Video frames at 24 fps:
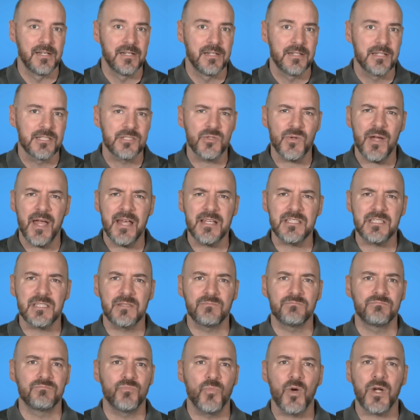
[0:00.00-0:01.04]
So I asked
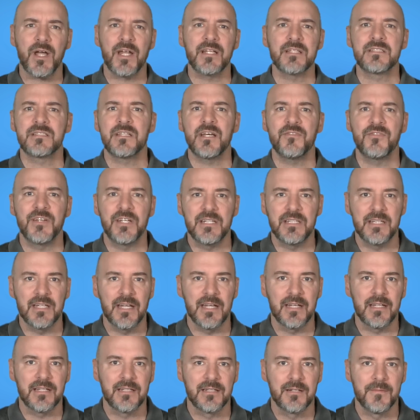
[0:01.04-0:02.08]
him what kind of stuff he
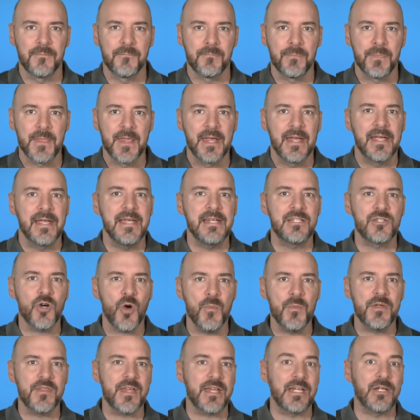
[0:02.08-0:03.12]
did. He told
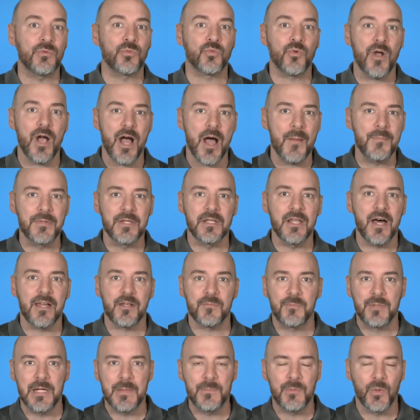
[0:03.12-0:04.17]
me that he robbed a lot
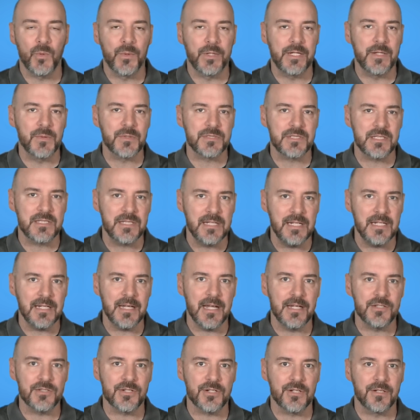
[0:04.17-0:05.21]
of people when he was a
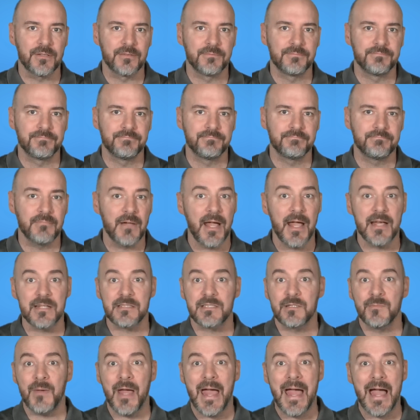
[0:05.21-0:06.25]
teenager. I asked
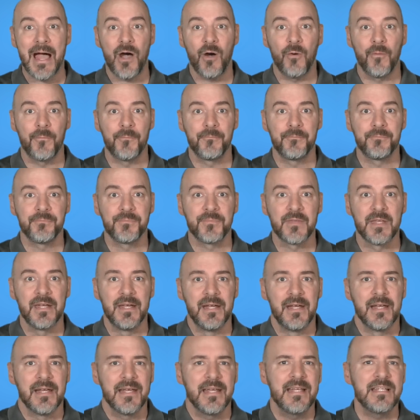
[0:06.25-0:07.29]
him how.
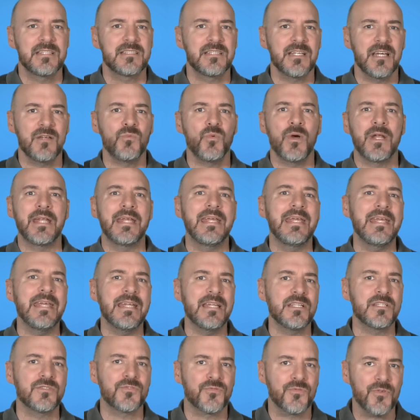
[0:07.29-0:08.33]
He said what he and
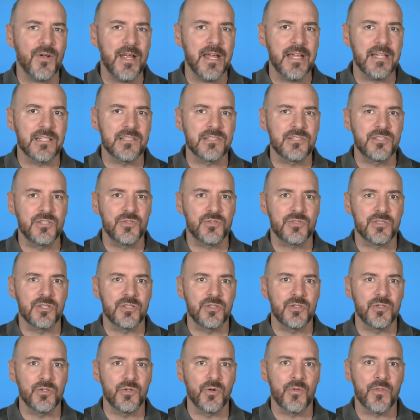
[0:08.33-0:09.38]
his friends used to
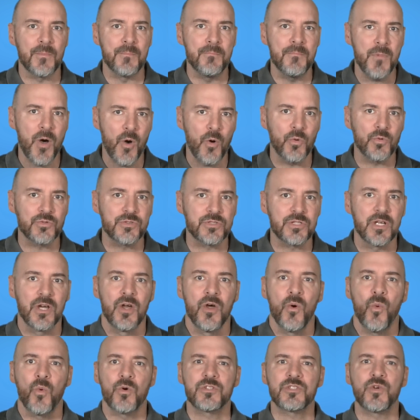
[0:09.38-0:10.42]
do the most
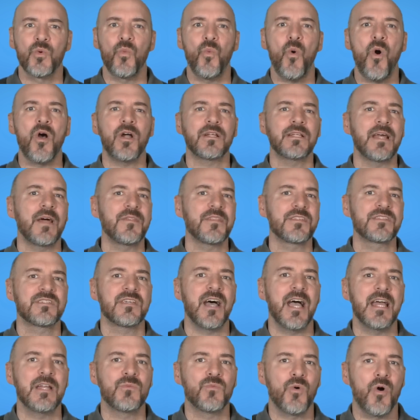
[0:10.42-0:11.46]
was to walk down the
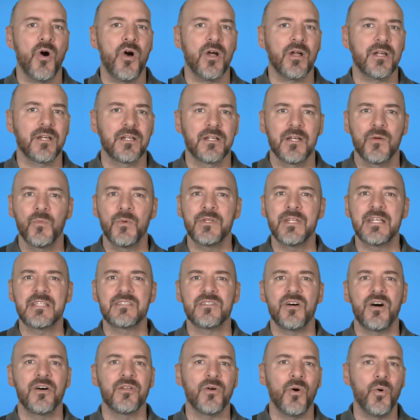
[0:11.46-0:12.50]
sidewalk, and when they
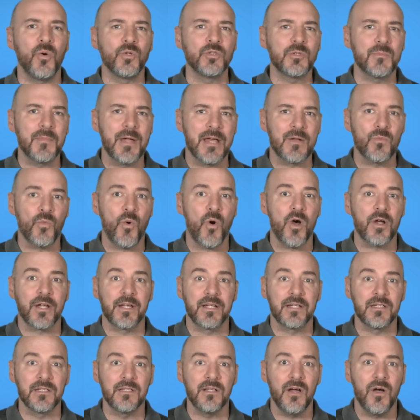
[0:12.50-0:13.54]
saw an older man
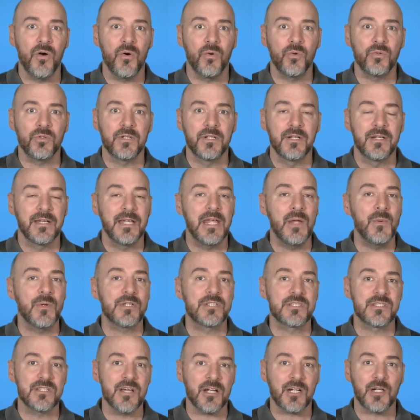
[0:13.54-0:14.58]
walking alone, he would
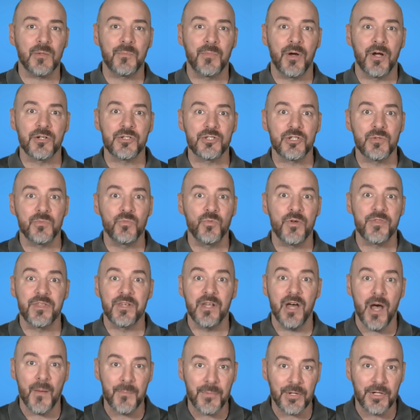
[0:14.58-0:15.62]
sucker punch him with an
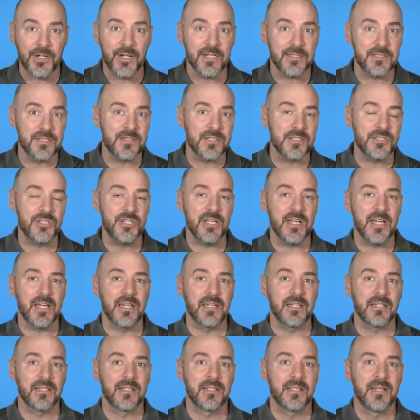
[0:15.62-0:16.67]
uppercut to the
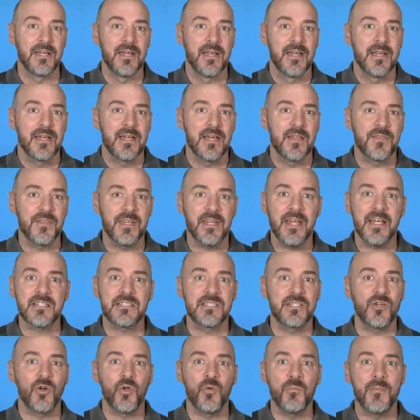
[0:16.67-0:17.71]
chin. And then as
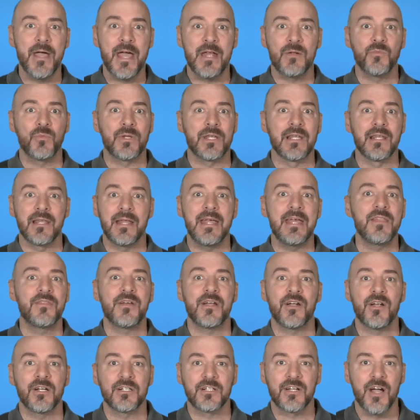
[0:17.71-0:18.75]
the old man would lay
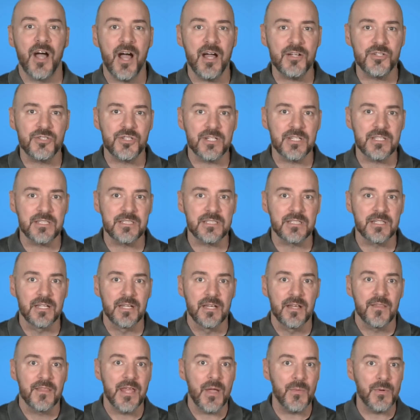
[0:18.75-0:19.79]
there unconscious,
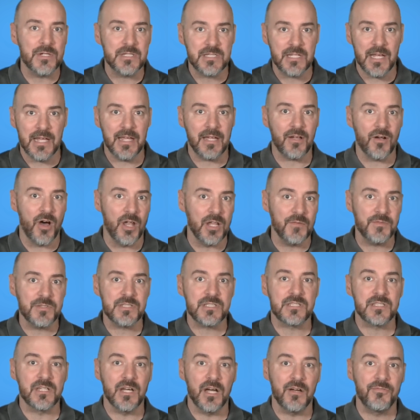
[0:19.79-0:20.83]
they would take all of his
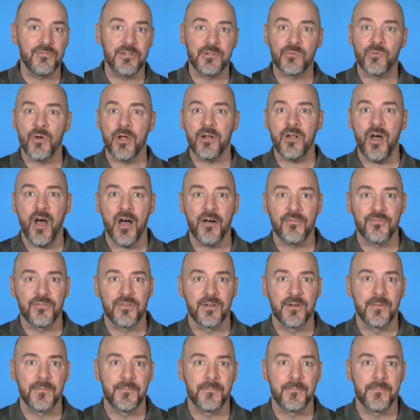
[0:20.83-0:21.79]
stuff and run off.